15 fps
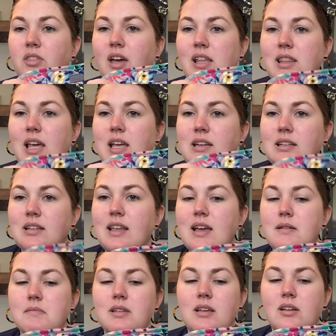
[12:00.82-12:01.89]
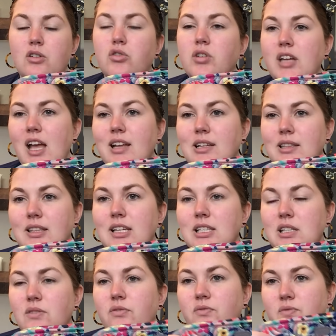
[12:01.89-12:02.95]
that they created this
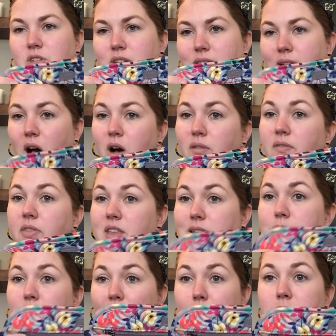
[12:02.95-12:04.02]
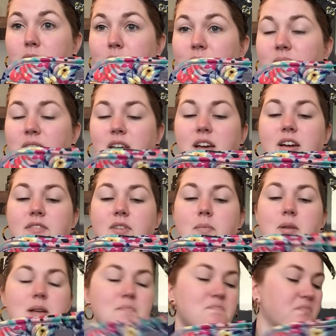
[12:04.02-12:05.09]
to solve this problem for
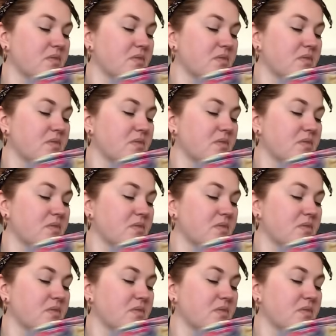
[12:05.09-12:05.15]
me.